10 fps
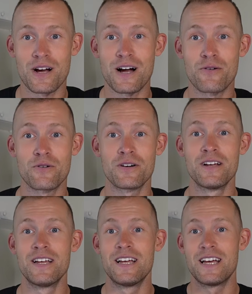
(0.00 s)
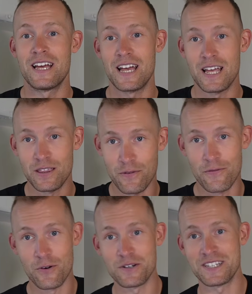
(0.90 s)
hour at the
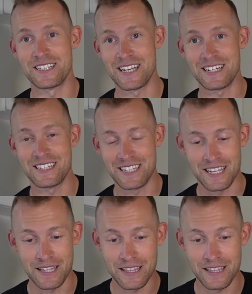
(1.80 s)
first intensity.